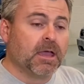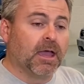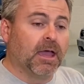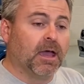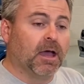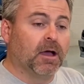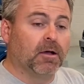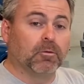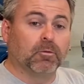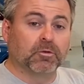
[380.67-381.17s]

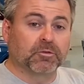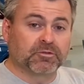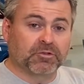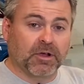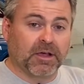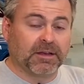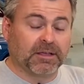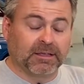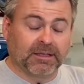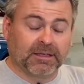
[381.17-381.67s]
We'll
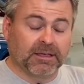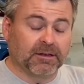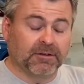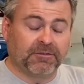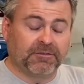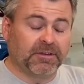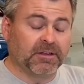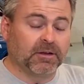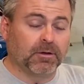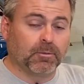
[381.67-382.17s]
try to
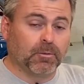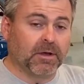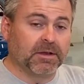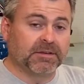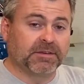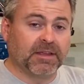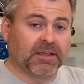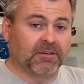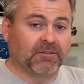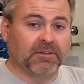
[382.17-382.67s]
fit a
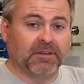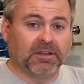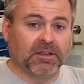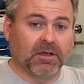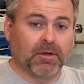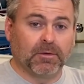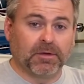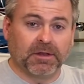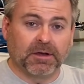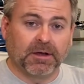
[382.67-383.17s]
one-take
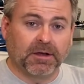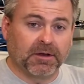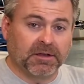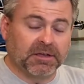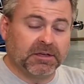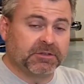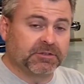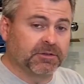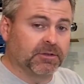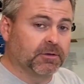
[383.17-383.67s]
video in on
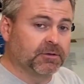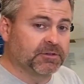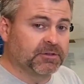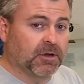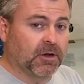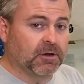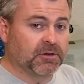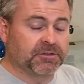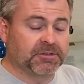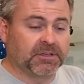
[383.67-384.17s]
each of those
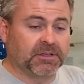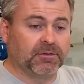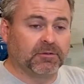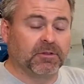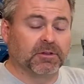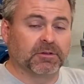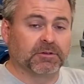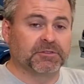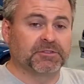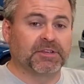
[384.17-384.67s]
cars to give
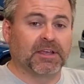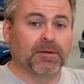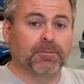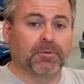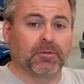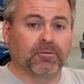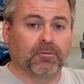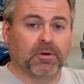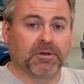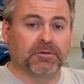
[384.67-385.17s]
you a little
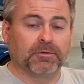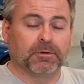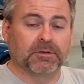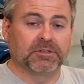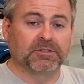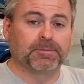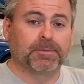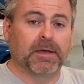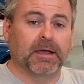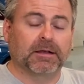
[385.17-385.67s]
sample of what to
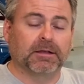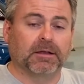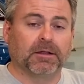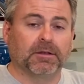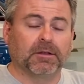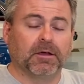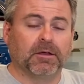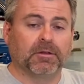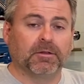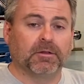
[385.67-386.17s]
expect.
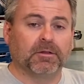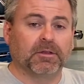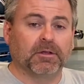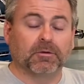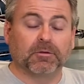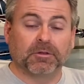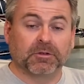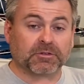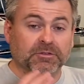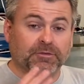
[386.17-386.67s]

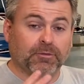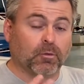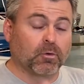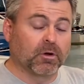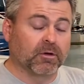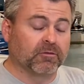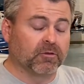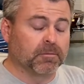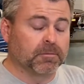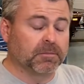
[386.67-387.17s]
There's
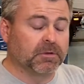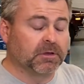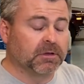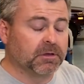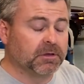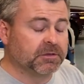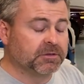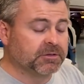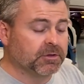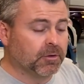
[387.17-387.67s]
4 of them
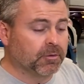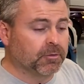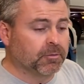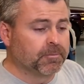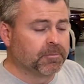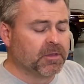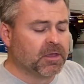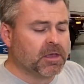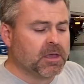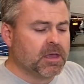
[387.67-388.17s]
in total.